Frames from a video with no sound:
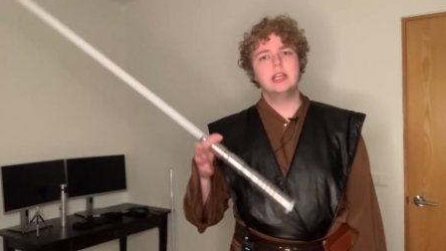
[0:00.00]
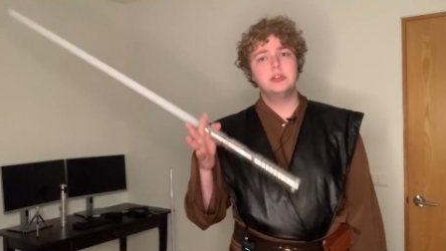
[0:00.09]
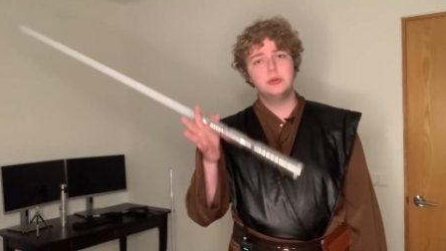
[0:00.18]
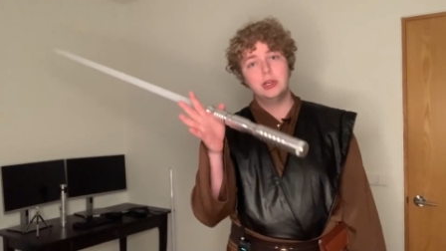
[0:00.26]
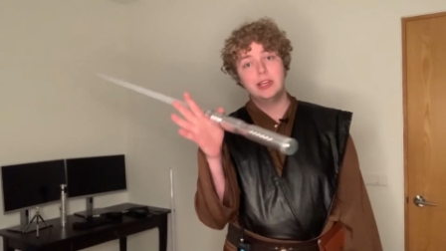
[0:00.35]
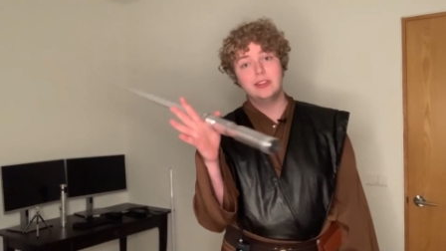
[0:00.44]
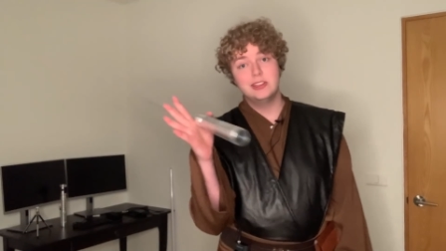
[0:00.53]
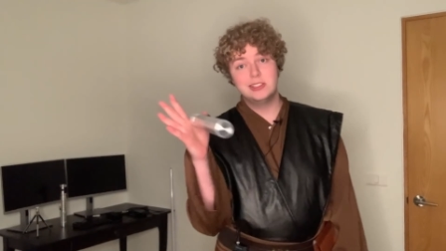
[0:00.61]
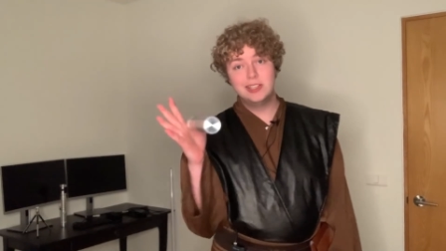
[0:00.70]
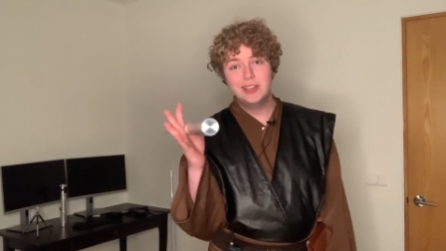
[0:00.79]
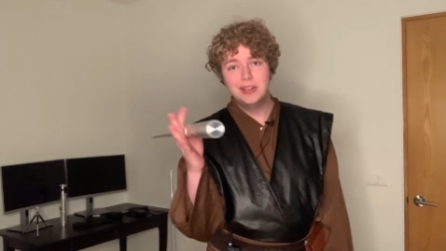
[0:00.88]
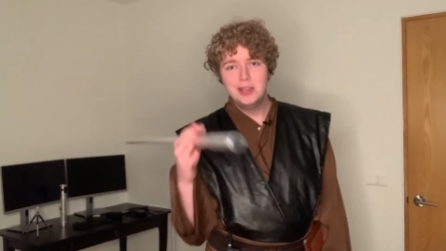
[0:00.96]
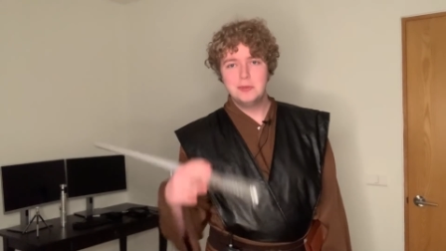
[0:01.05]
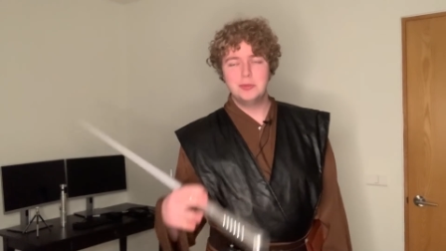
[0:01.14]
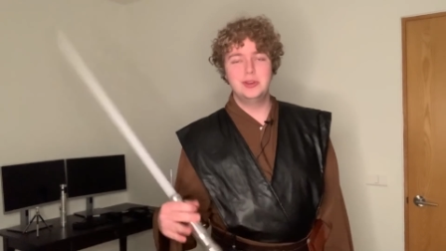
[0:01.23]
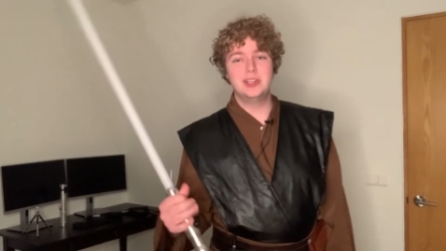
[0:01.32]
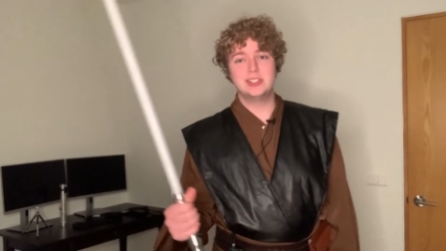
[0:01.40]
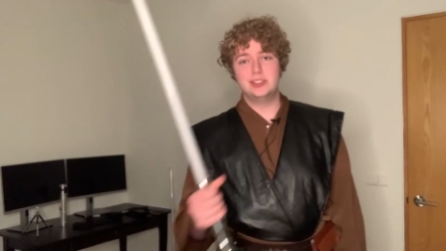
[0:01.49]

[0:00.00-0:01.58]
I do it like this, but you can